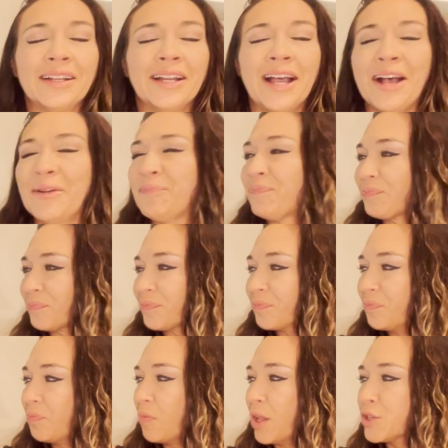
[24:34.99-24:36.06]
Um,
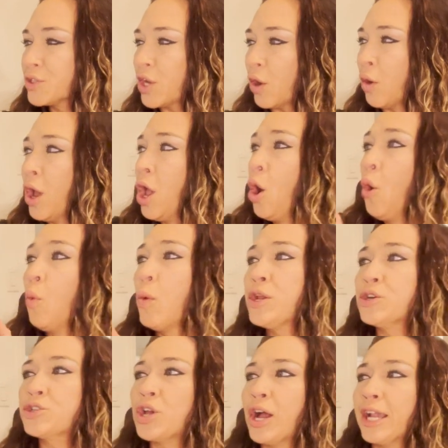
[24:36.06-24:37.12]
so when
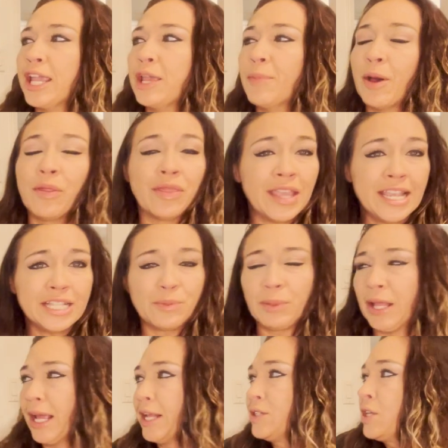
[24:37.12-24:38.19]
you're talking about these
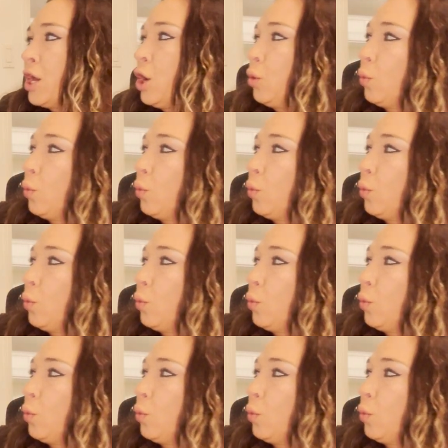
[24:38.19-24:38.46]
planes,